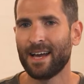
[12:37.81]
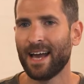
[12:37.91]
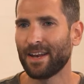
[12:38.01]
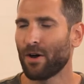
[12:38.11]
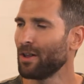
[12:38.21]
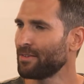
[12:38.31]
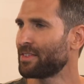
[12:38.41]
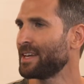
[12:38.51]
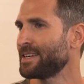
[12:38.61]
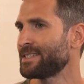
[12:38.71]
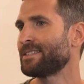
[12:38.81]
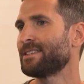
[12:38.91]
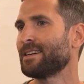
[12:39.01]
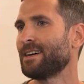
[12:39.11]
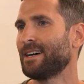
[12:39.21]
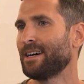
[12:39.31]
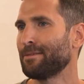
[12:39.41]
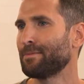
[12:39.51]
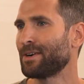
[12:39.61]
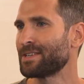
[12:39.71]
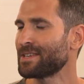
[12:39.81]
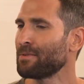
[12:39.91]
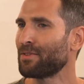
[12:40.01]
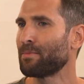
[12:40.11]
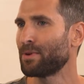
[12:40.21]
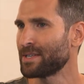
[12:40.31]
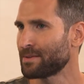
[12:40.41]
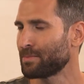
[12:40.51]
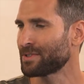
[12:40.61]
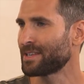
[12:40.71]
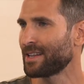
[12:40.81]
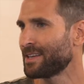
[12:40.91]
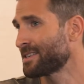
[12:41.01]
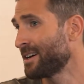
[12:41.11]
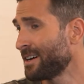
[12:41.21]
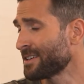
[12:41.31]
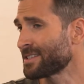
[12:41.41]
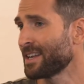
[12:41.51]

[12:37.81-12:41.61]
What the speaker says: And all of these are some of the principles that led us,